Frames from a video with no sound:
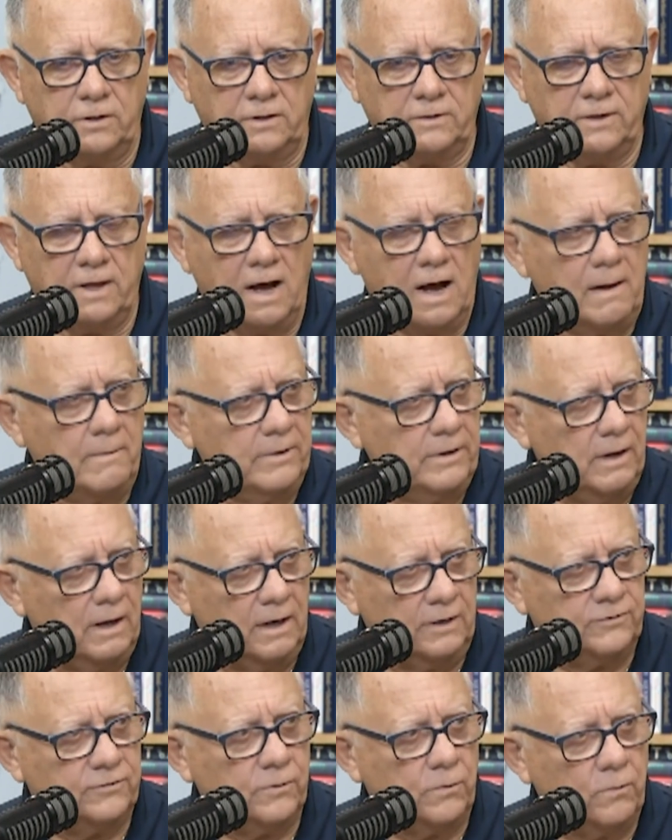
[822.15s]

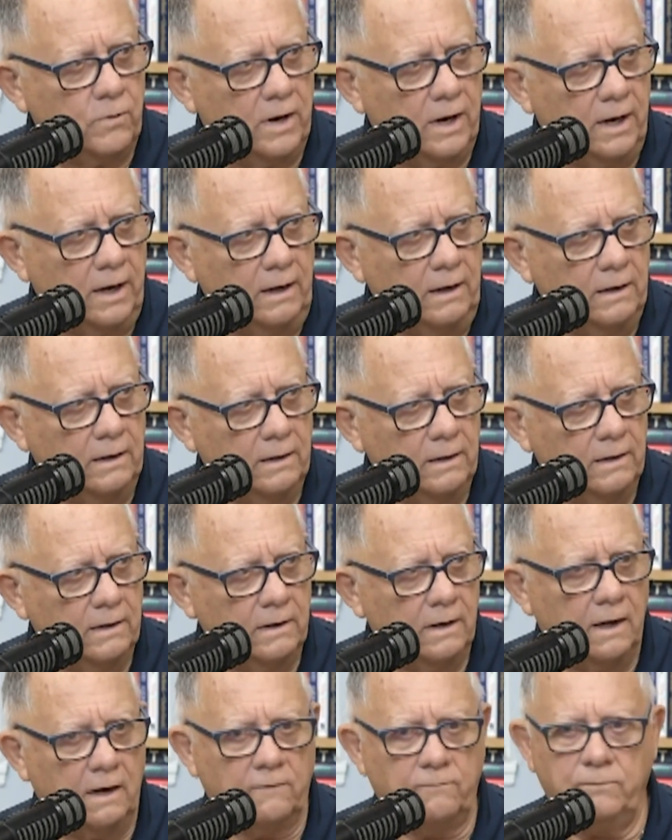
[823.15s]
ambiance away
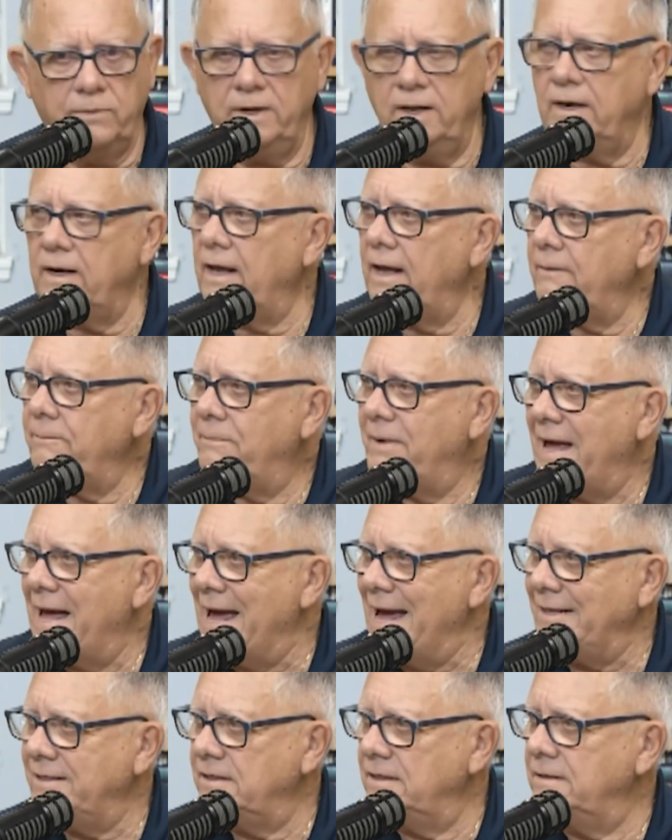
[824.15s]
of being a
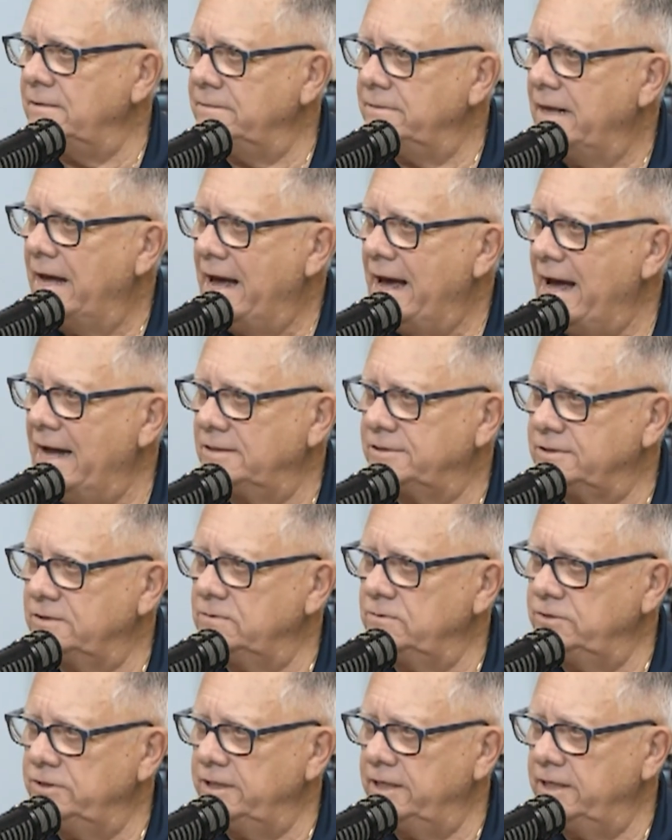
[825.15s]
packed high school gym.